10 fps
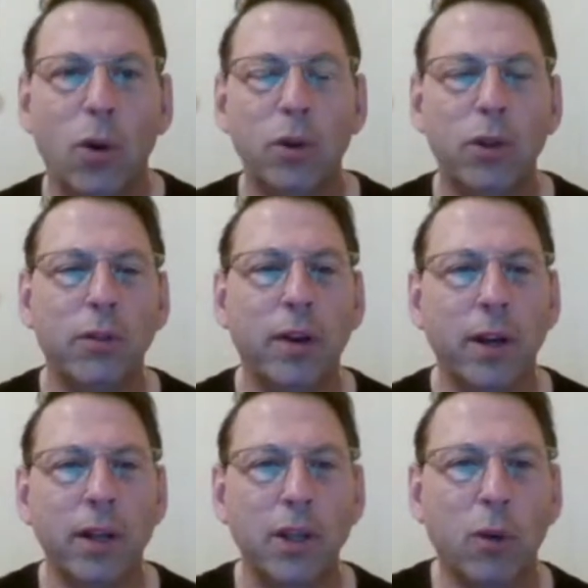Or you
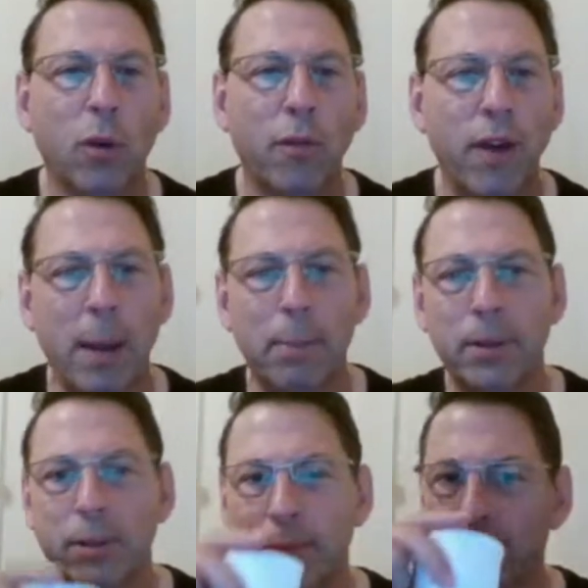fucking
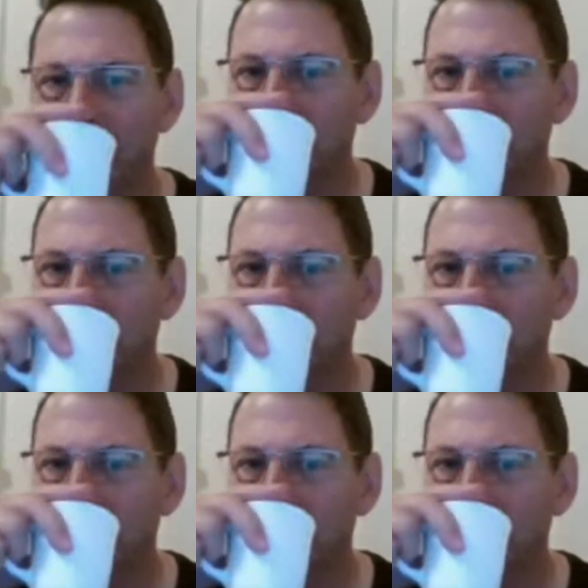Eurofappers?